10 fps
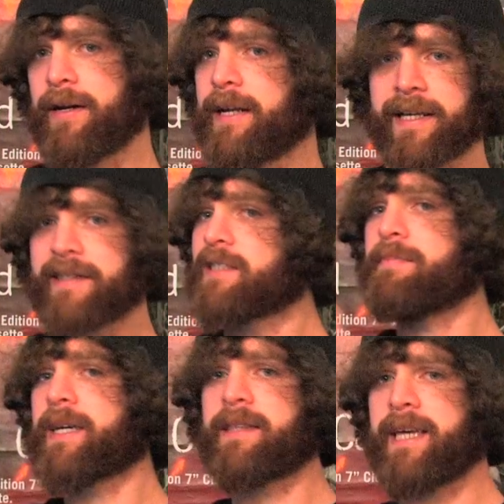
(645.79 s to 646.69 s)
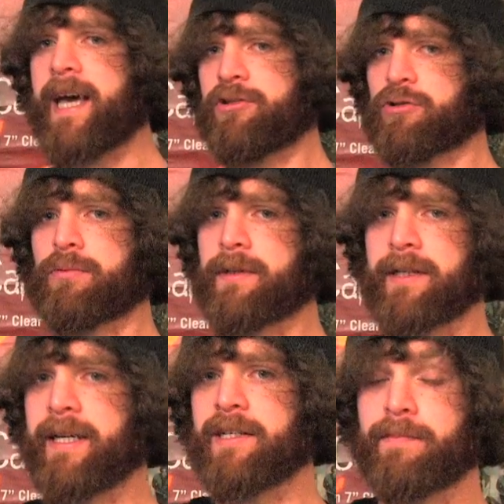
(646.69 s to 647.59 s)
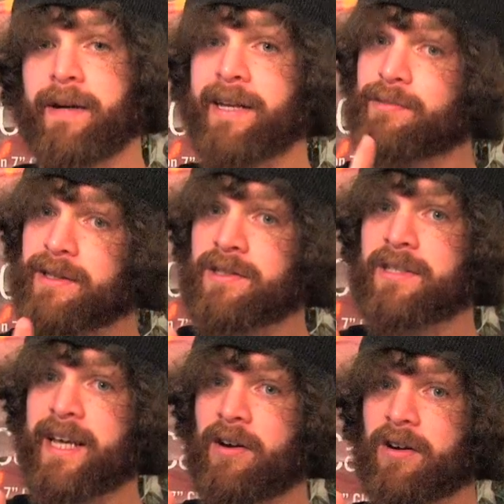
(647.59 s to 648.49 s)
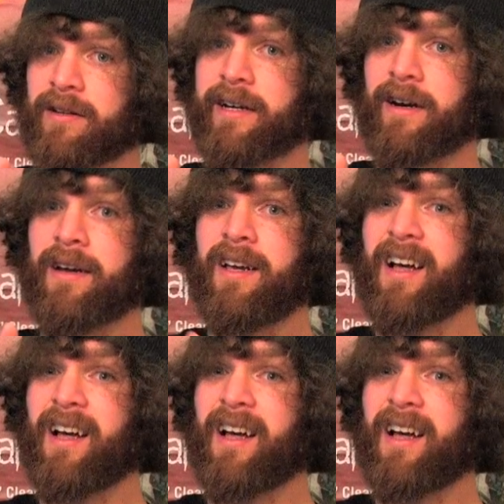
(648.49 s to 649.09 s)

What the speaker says: It didn't get this big theatrical release, but as we said earlier,